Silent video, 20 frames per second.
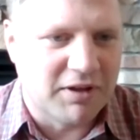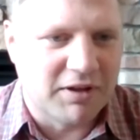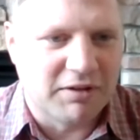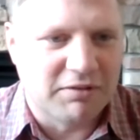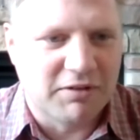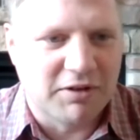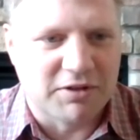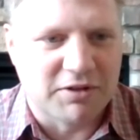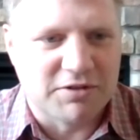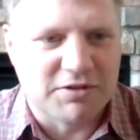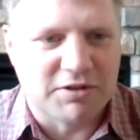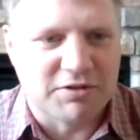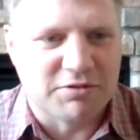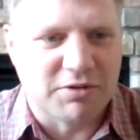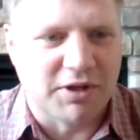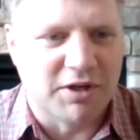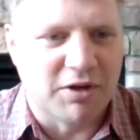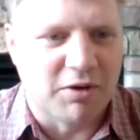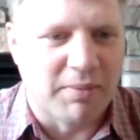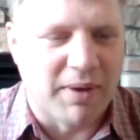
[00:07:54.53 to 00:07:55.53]
There's really
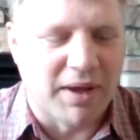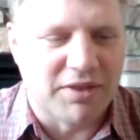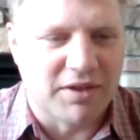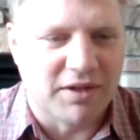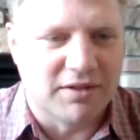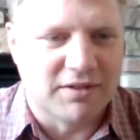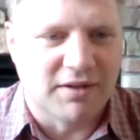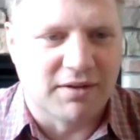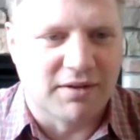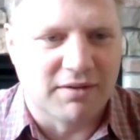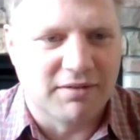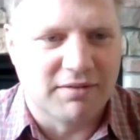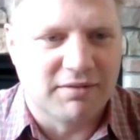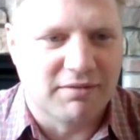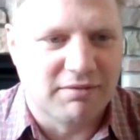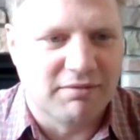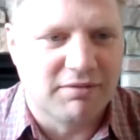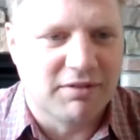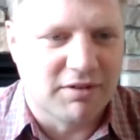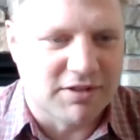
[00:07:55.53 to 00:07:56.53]
no method to.
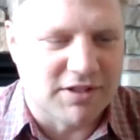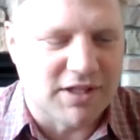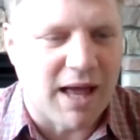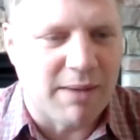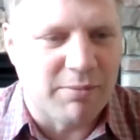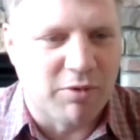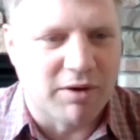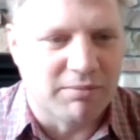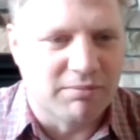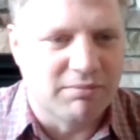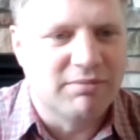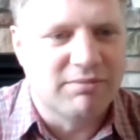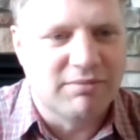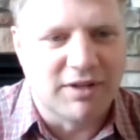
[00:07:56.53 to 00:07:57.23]
There's a lot more